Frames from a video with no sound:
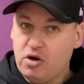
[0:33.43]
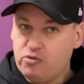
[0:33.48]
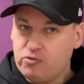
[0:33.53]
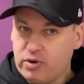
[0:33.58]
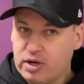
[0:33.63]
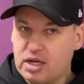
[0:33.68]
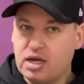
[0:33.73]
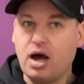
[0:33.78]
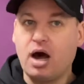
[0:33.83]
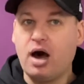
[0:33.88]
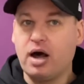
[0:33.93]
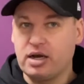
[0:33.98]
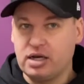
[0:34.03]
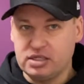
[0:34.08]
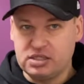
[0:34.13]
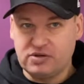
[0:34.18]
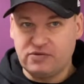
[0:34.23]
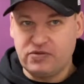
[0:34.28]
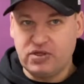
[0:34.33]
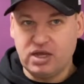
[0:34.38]

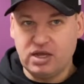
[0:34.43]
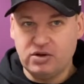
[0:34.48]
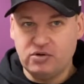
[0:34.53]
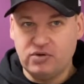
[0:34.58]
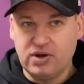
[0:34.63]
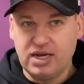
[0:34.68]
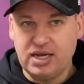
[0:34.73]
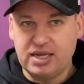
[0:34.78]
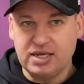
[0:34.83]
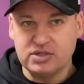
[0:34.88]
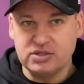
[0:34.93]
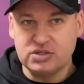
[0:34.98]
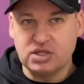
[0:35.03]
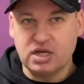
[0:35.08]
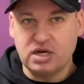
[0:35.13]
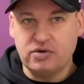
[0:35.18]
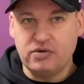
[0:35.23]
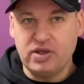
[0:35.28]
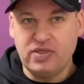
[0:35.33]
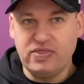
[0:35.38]
regardless of the ingredients
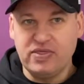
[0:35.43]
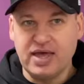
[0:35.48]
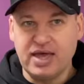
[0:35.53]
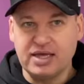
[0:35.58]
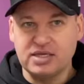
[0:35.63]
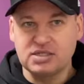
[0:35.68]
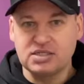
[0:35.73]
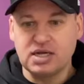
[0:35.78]
that are in there.